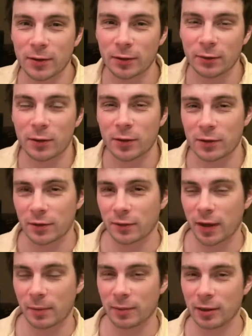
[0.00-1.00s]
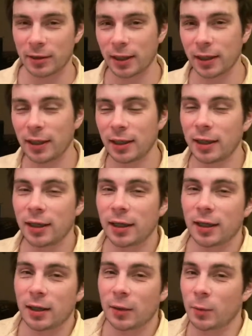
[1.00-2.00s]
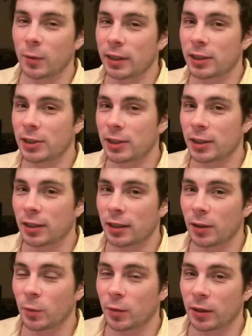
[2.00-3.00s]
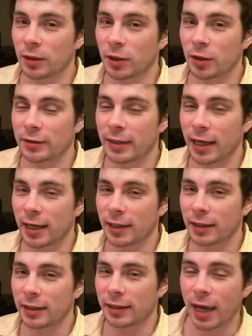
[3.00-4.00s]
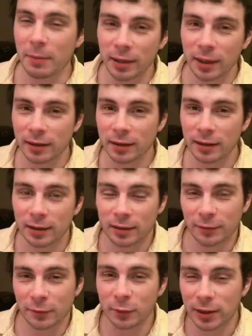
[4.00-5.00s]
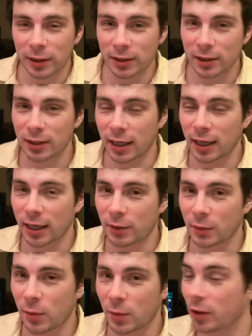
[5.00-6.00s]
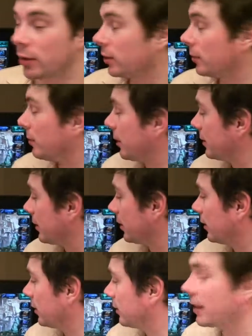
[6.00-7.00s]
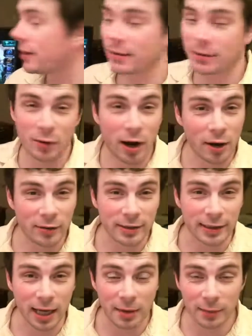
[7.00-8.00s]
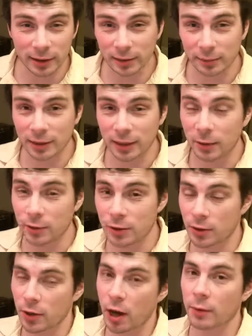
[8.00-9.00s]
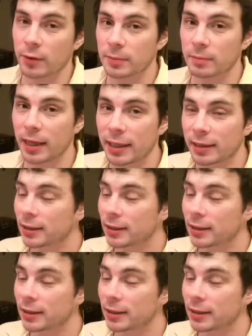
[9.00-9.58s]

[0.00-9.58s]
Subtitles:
of Heroes of Camelot, which will contain gameplay footage, and we were gonna basically try out the game a little bit, and I will show you how it's played.